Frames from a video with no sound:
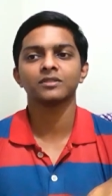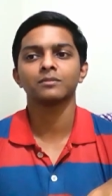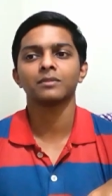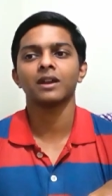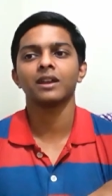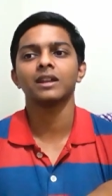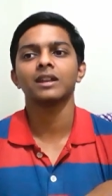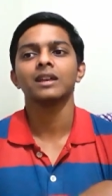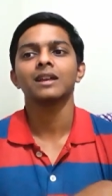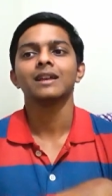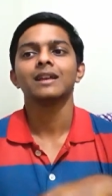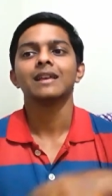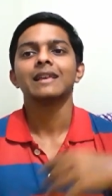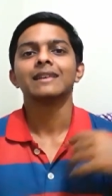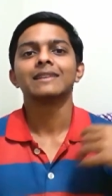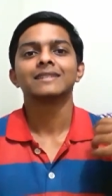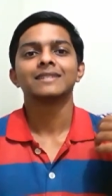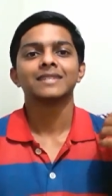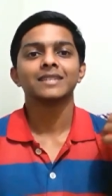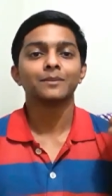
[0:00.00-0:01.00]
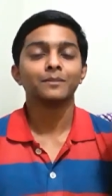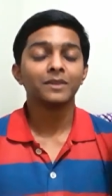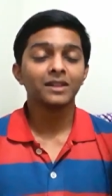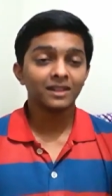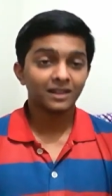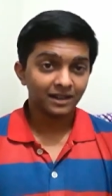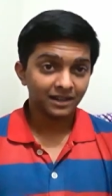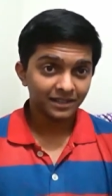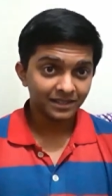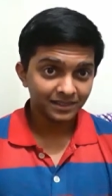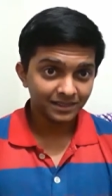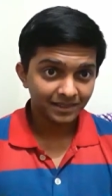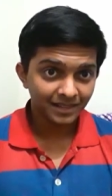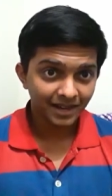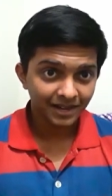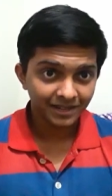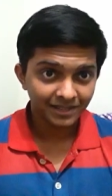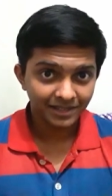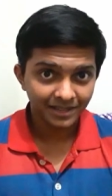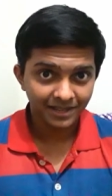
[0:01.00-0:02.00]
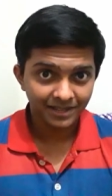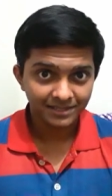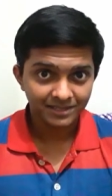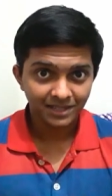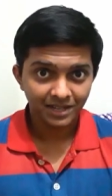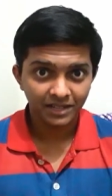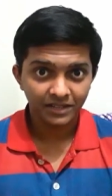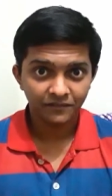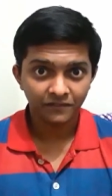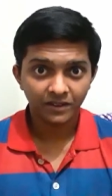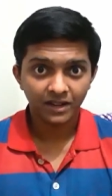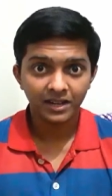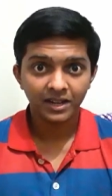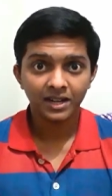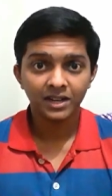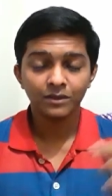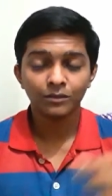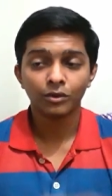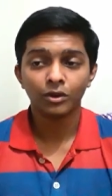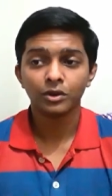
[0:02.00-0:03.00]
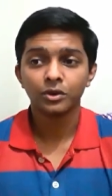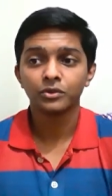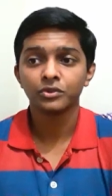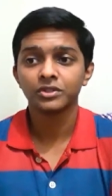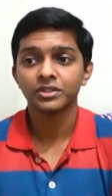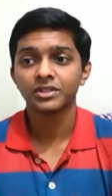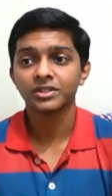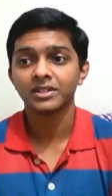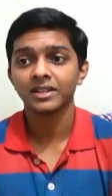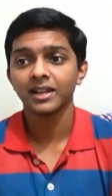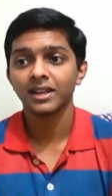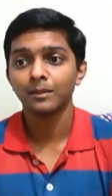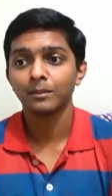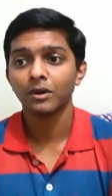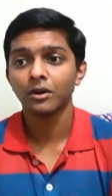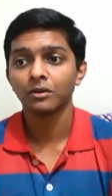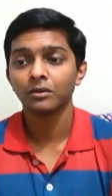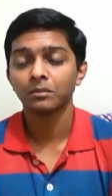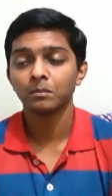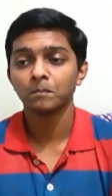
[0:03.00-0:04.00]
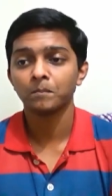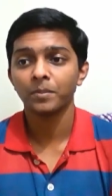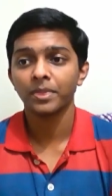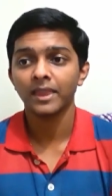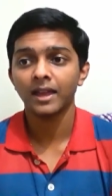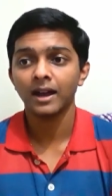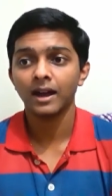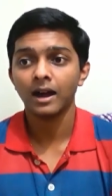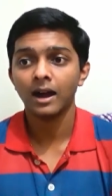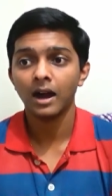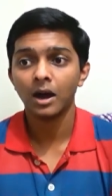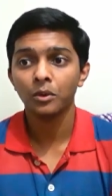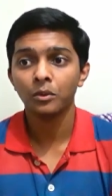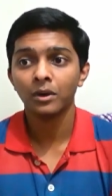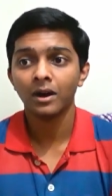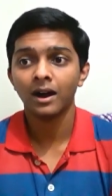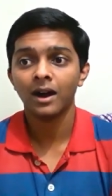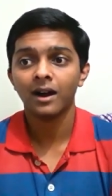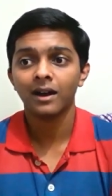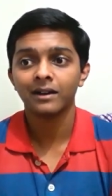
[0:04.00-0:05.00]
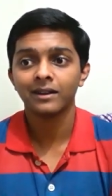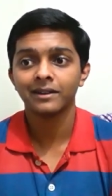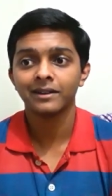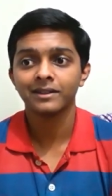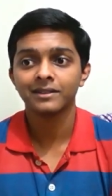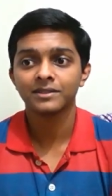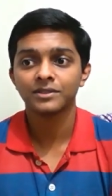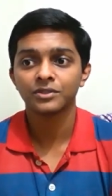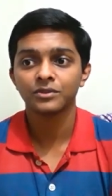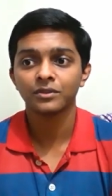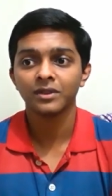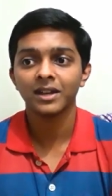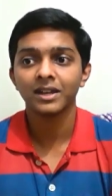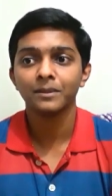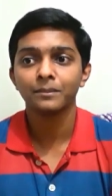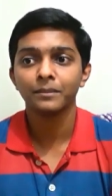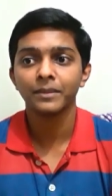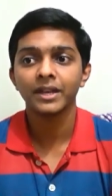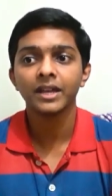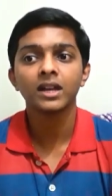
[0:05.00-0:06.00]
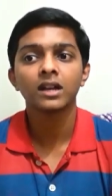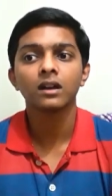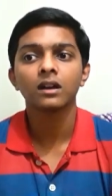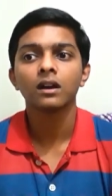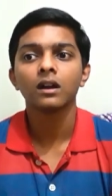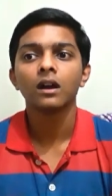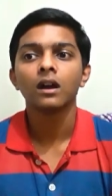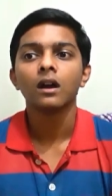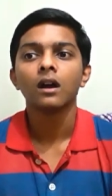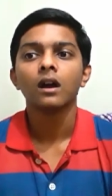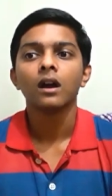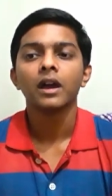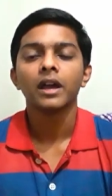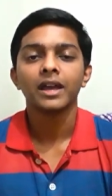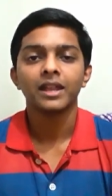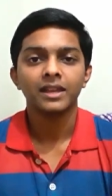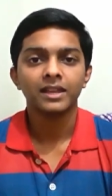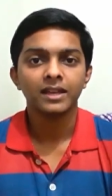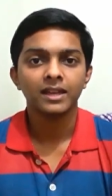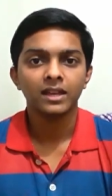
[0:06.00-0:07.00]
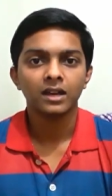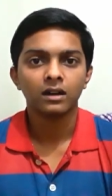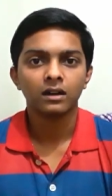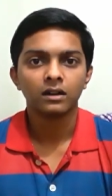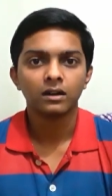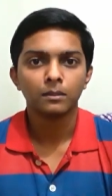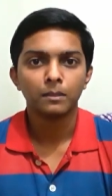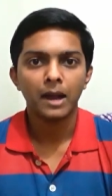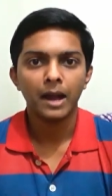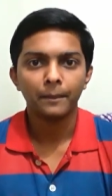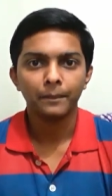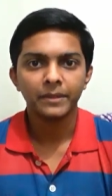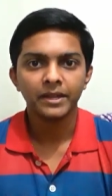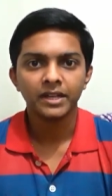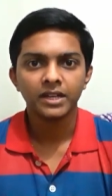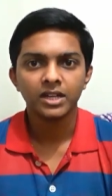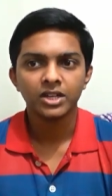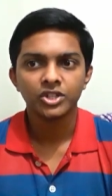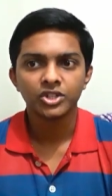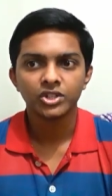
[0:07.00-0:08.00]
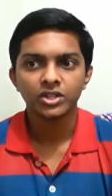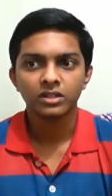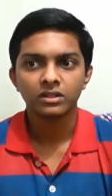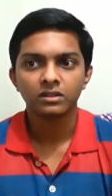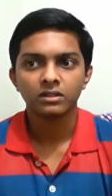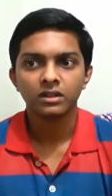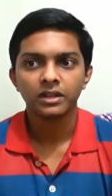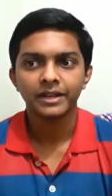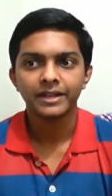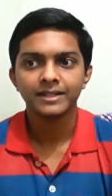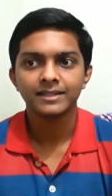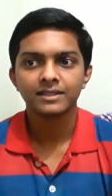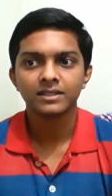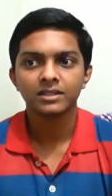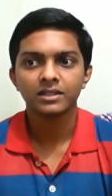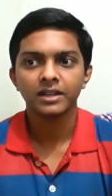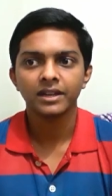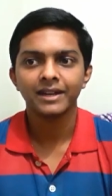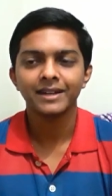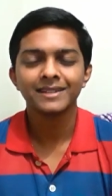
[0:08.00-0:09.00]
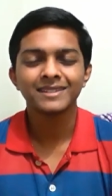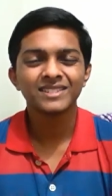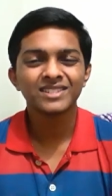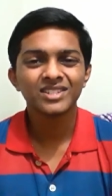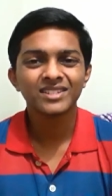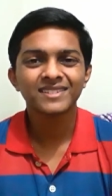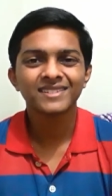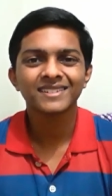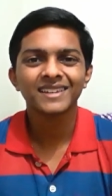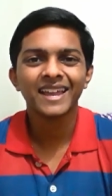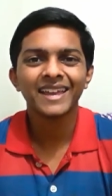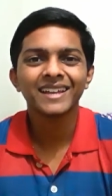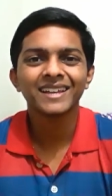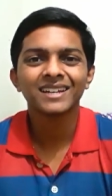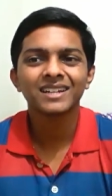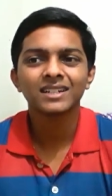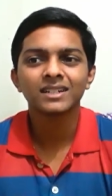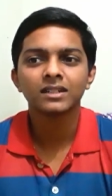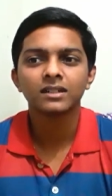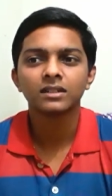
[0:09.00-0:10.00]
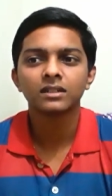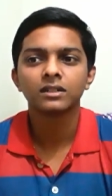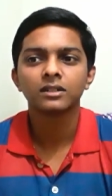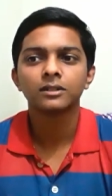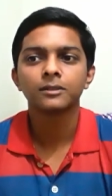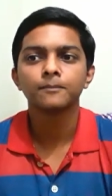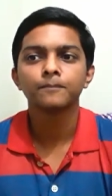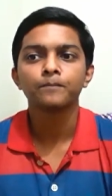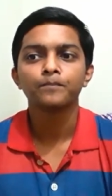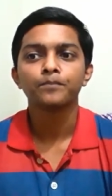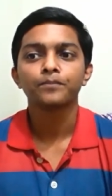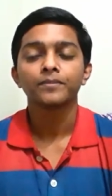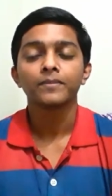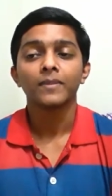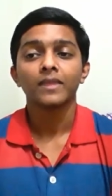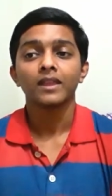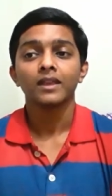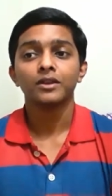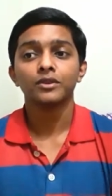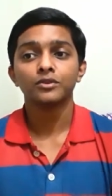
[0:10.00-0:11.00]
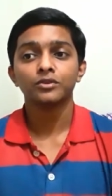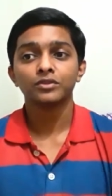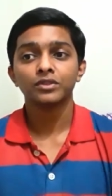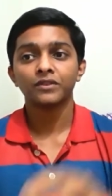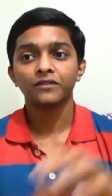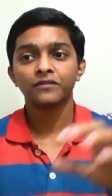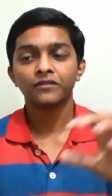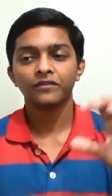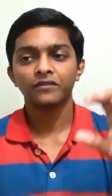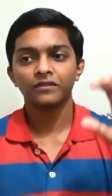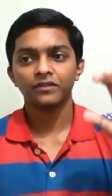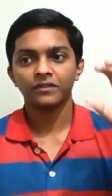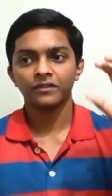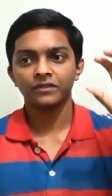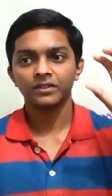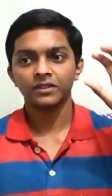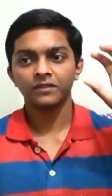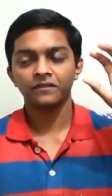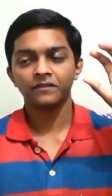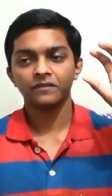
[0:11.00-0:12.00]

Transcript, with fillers: mind similarly in that case if i really want to just tell about how hard it is to really make any uh, application is it is just like uh, you know the the